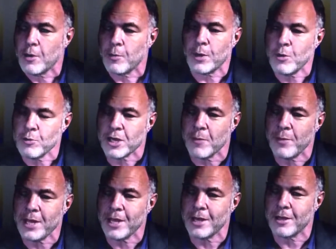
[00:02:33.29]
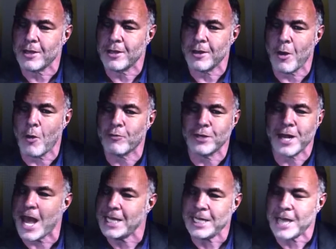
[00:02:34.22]
But who's committing over
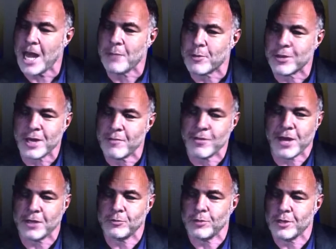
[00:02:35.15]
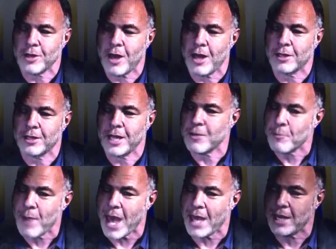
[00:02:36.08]
99% of sexual assault? It's
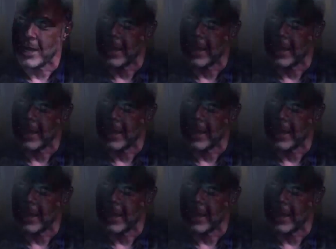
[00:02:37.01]
men.